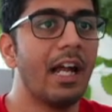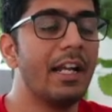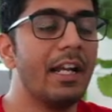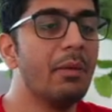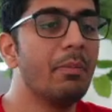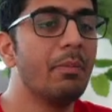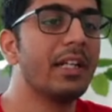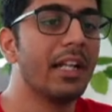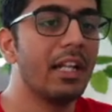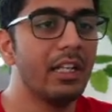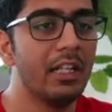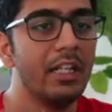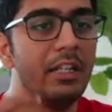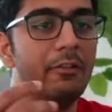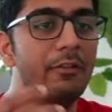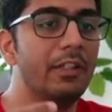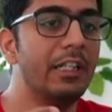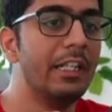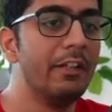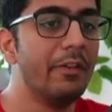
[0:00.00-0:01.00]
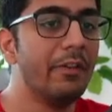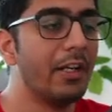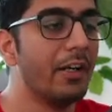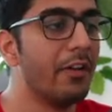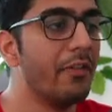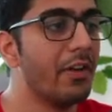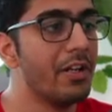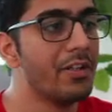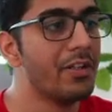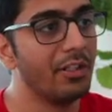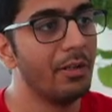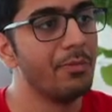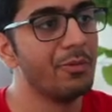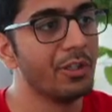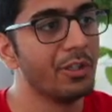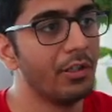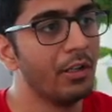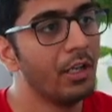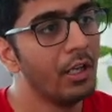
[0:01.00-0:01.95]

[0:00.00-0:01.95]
but I'll leave, leave it in the description.